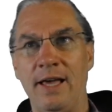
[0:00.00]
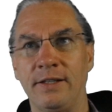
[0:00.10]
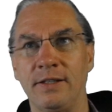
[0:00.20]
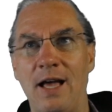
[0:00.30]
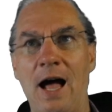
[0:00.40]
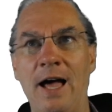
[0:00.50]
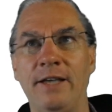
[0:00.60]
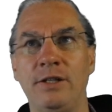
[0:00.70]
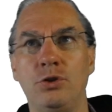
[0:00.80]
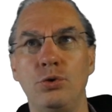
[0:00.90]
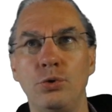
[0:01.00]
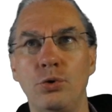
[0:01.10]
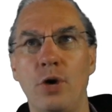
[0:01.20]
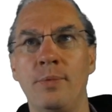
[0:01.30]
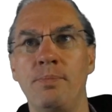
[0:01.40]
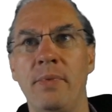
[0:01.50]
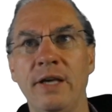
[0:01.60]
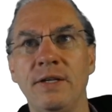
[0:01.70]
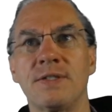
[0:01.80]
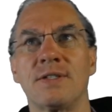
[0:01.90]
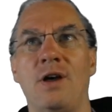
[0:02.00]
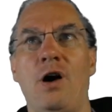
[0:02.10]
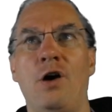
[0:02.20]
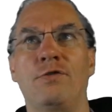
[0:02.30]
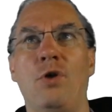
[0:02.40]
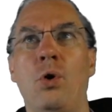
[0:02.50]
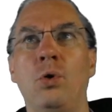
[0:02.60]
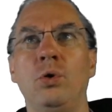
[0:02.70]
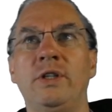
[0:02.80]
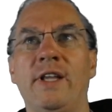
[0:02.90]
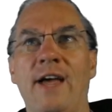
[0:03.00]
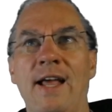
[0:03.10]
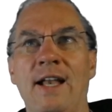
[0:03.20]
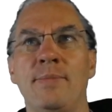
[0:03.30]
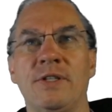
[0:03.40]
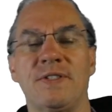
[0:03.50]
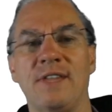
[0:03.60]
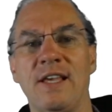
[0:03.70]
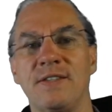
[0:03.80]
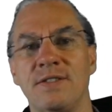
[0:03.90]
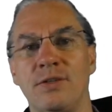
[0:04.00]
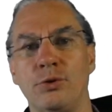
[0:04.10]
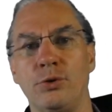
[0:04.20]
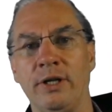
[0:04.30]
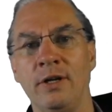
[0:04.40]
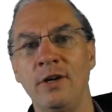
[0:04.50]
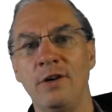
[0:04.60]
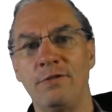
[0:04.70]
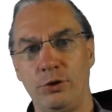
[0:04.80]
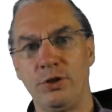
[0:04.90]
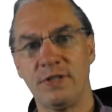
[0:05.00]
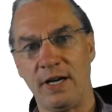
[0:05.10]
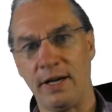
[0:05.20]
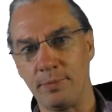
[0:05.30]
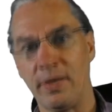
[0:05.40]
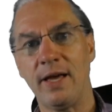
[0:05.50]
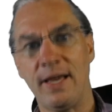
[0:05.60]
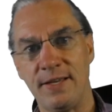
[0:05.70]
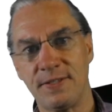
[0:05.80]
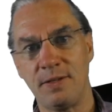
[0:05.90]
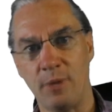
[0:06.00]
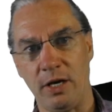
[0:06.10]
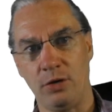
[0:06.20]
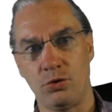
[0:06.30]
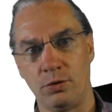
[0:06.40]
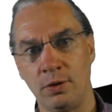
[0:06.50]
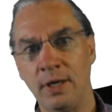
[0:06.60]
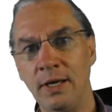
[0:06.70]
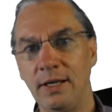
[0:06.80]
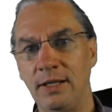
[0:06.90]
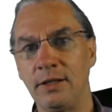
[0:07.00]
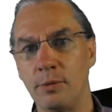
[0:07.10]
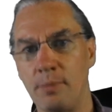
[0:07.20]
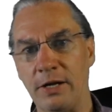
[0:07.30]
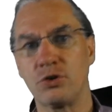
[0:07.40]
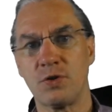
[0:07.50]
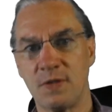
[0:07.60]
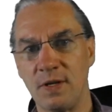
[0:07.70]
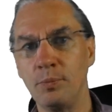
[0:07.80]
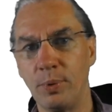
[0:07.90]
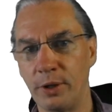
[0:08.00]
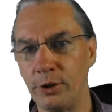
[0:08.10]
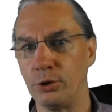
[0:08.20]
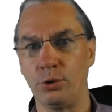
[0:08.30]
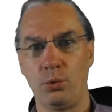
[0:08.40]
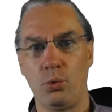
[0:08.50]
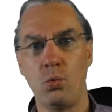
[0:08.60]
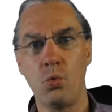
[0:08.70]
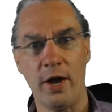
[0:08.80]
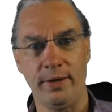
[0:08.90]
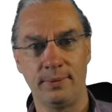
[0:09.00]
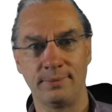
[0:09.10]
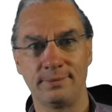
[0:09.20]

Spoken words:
And I do a mix of all the elements necessary for the time estimation in a much simpler way.